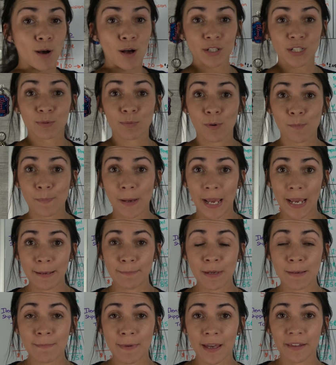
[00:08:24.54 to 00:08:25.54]
multiple
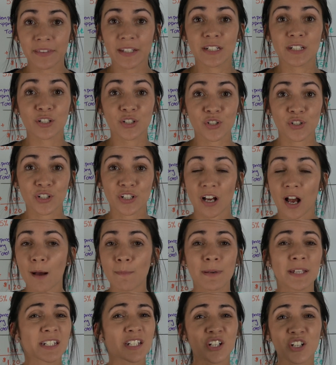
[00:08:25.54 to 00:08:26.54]
payment methods in your
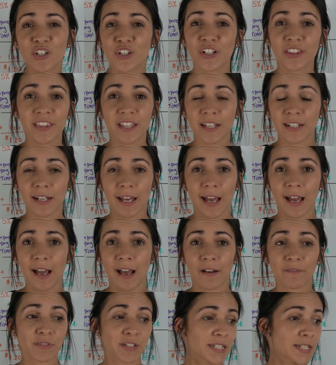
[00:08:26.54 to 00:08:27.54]
shop is a good thing to
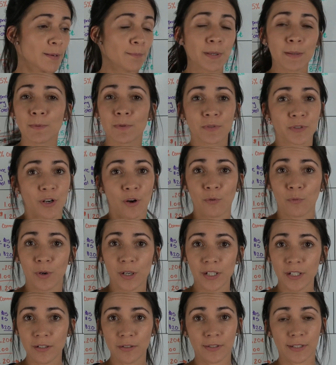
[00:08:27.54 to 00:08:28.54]
have. Some people don't
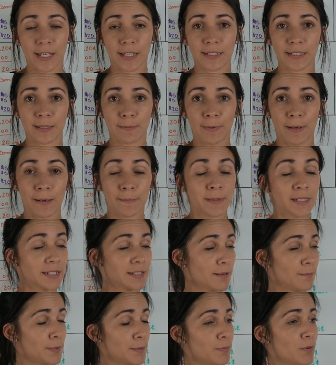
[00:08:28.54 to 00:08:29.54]
want to use Etsy payments.
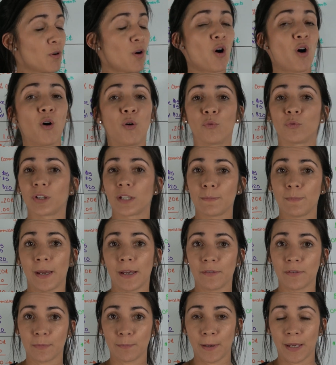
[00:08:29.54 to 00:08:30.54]
Some people only
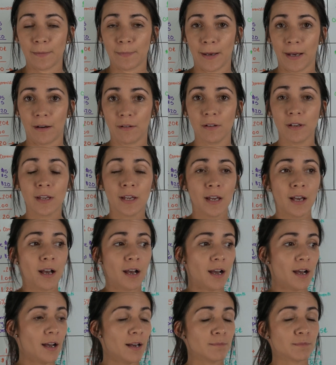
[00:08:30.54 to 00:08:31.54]
pay with PayPal.
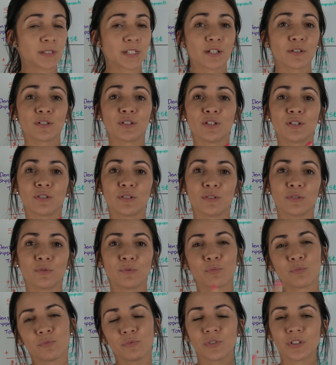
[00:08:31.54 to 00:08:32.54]
So
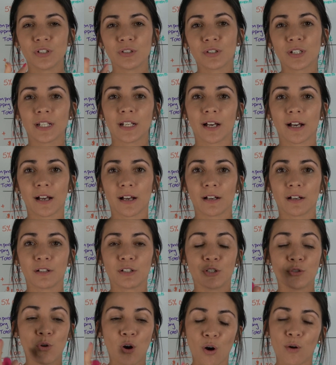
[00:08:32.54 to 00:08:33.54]
you
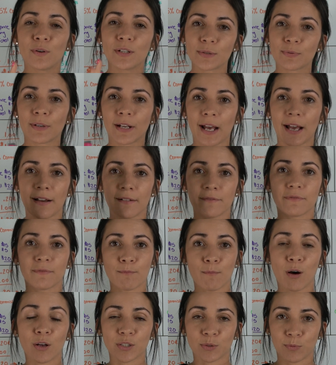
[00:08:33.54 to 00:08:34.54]
always want to have
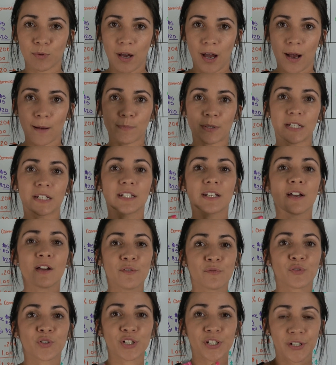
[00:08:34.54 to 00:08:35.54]
multiple options
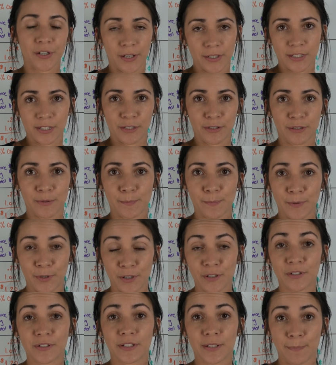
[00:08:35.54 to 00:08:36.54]
for your
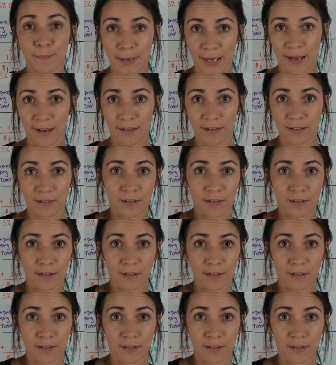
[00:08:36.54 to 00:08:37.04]
customer to pay,